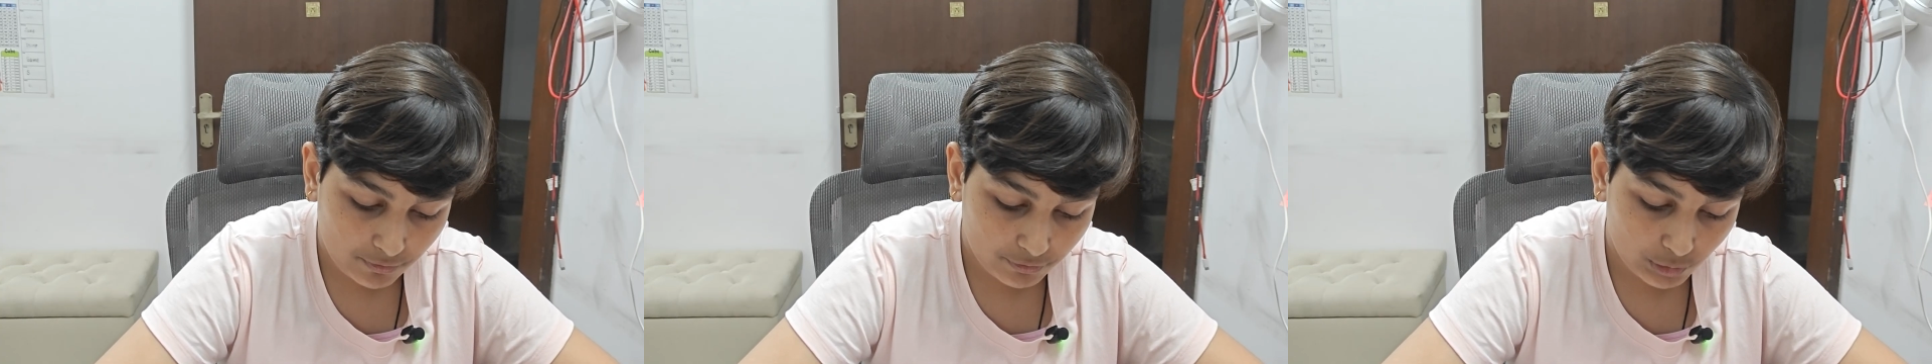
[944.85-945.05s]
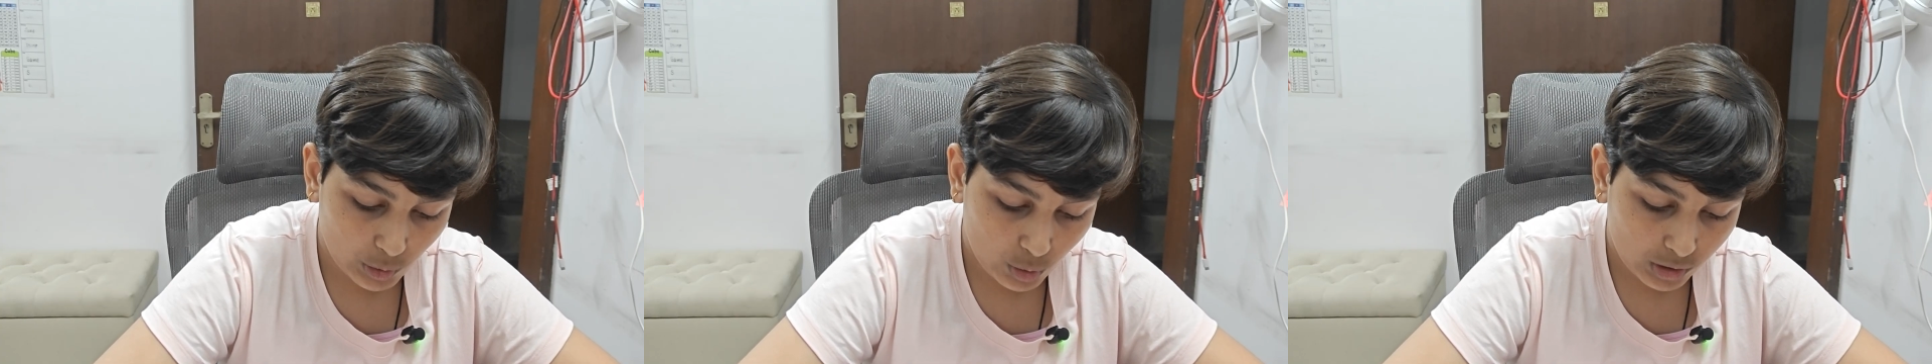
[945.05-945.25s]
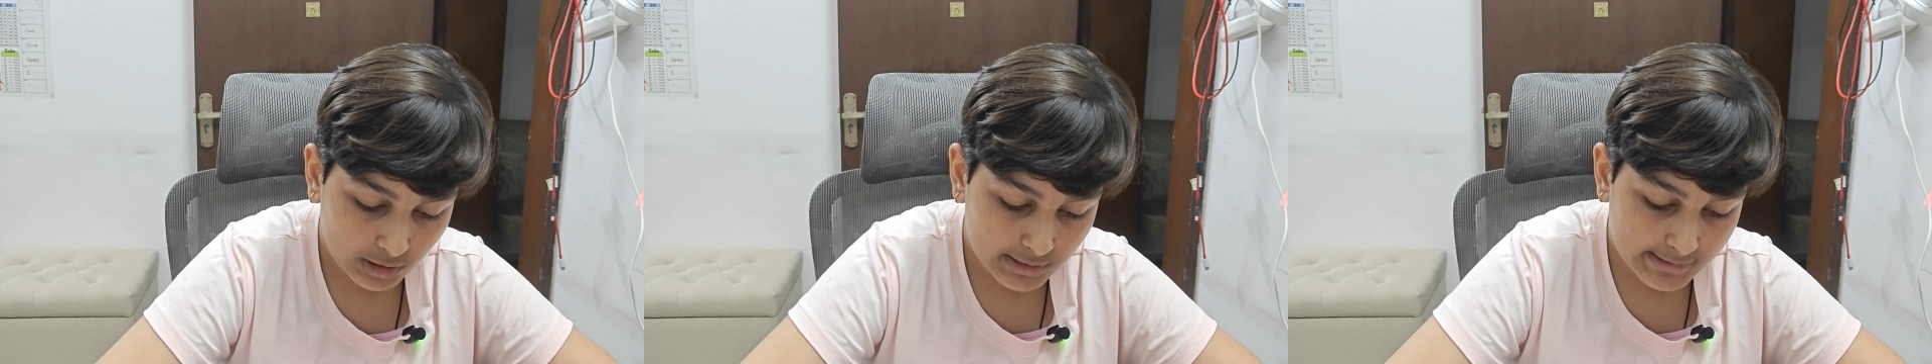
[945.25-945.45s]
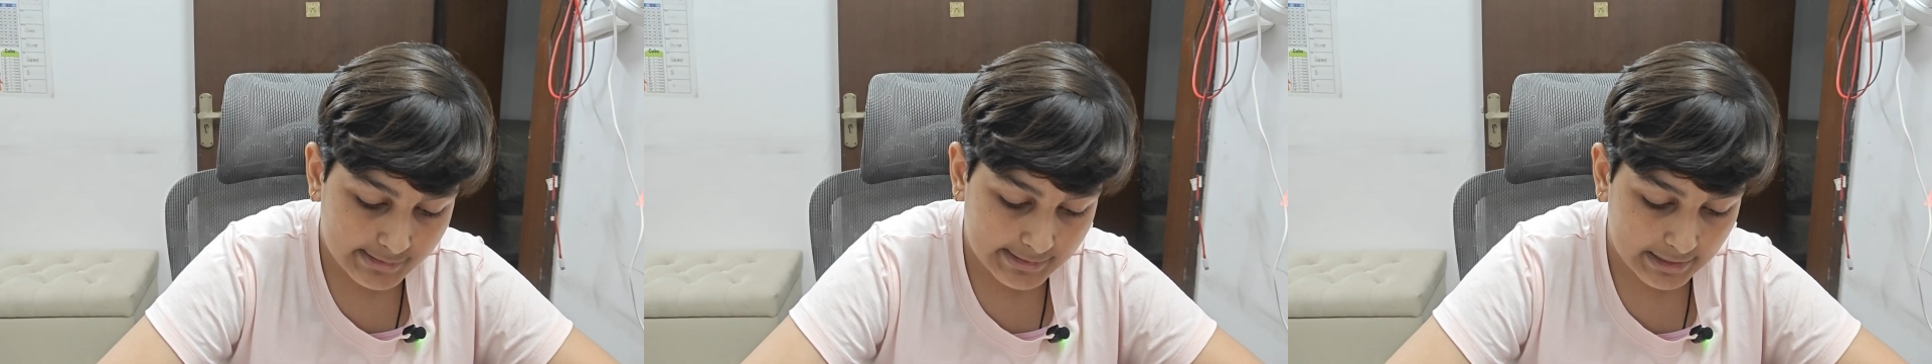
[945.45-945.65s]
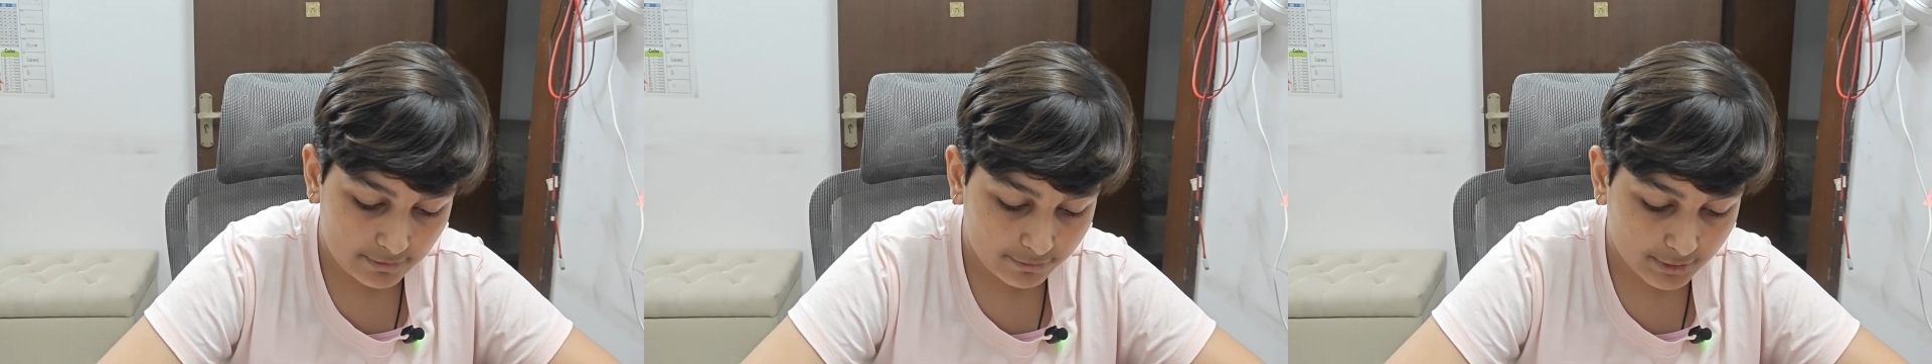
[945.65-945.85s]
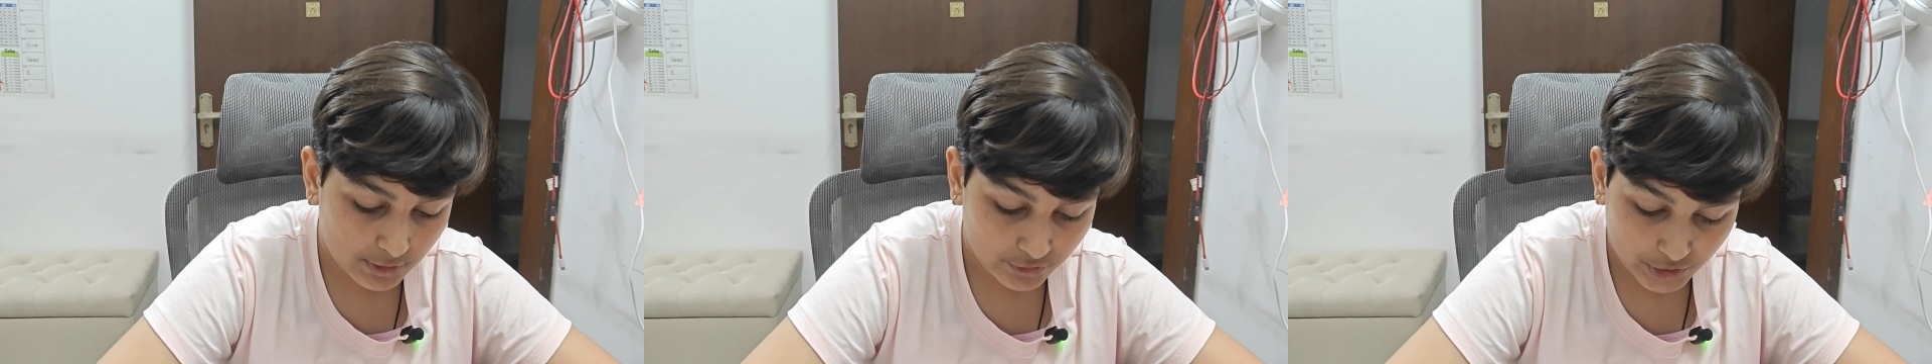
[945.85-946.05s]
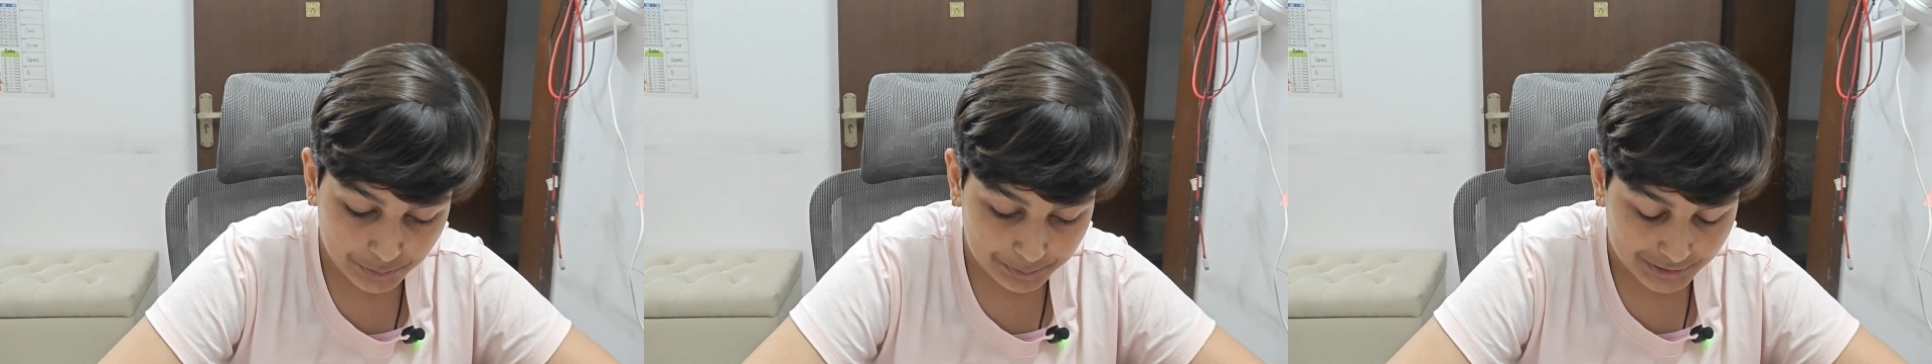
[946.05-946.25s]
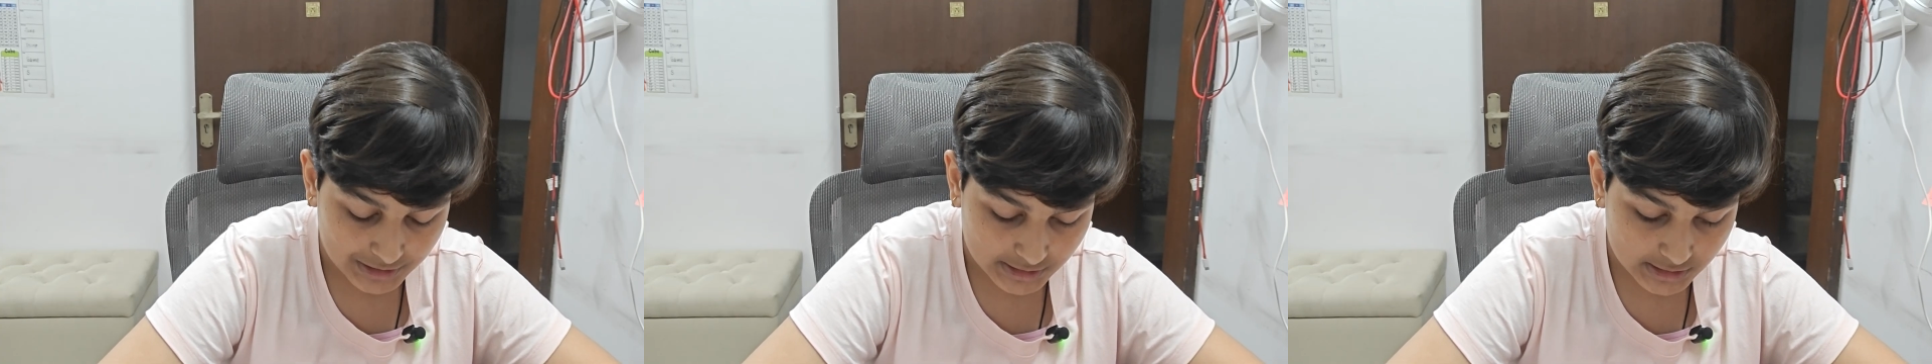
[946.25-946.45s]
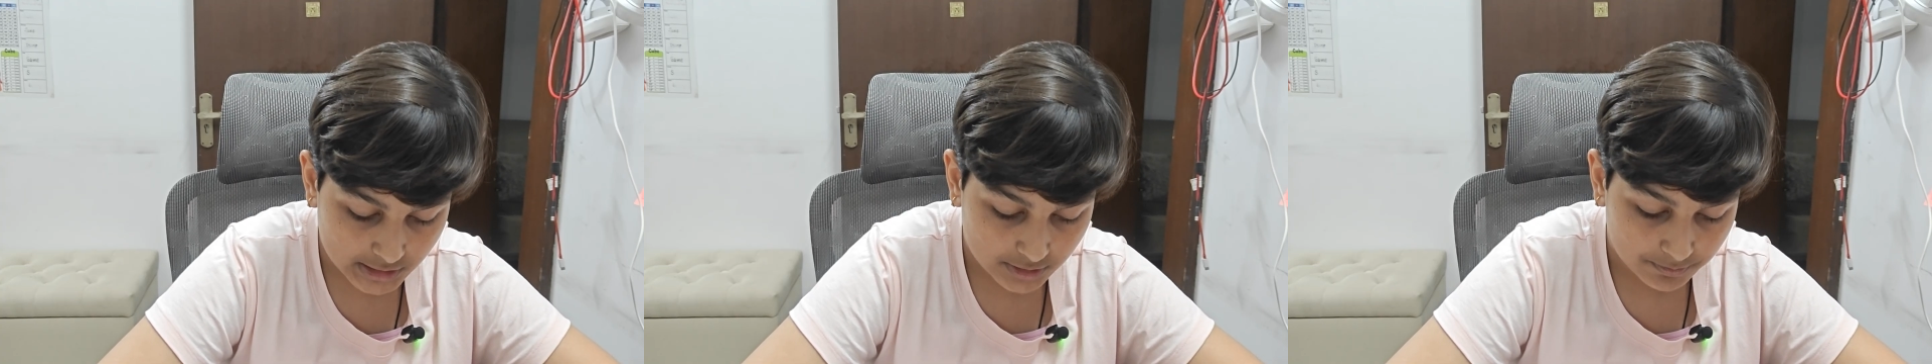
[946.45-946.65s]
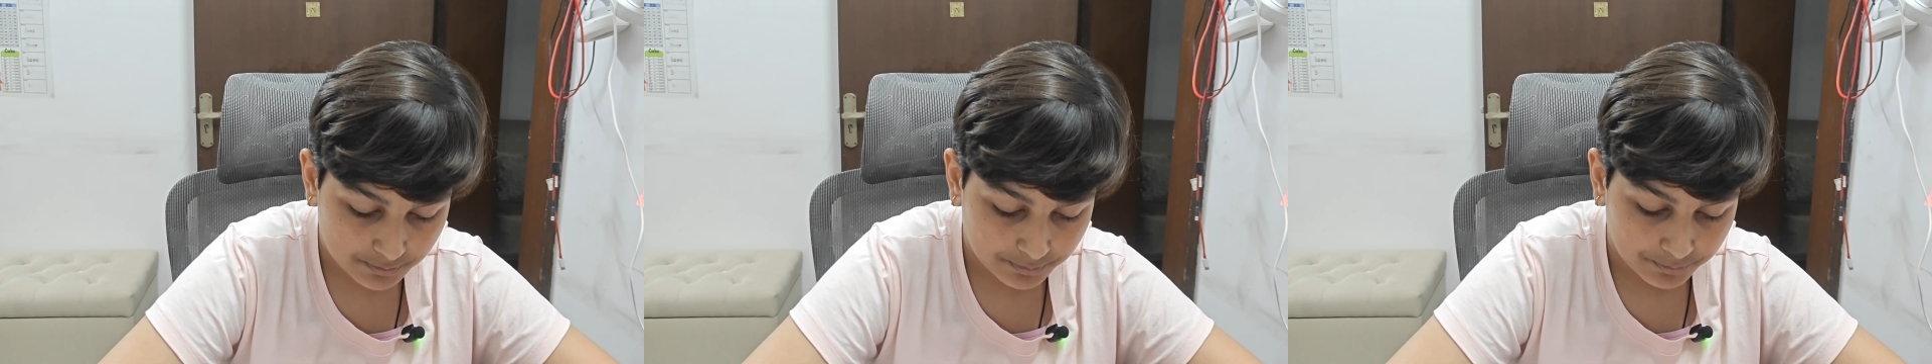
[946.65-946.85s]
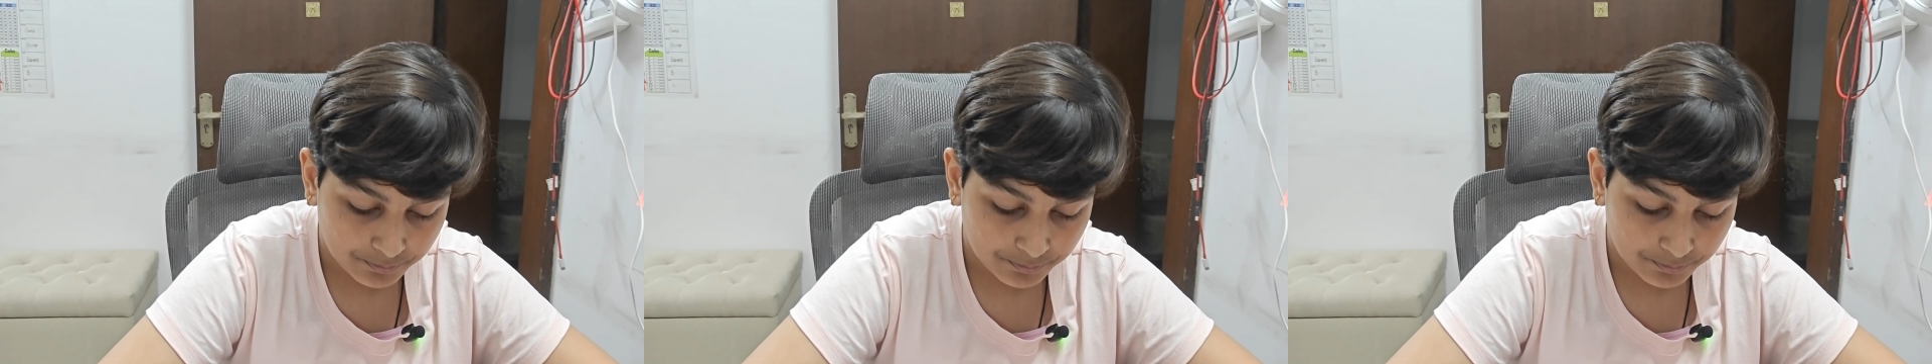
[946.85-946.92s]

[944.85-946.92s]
of local self-government.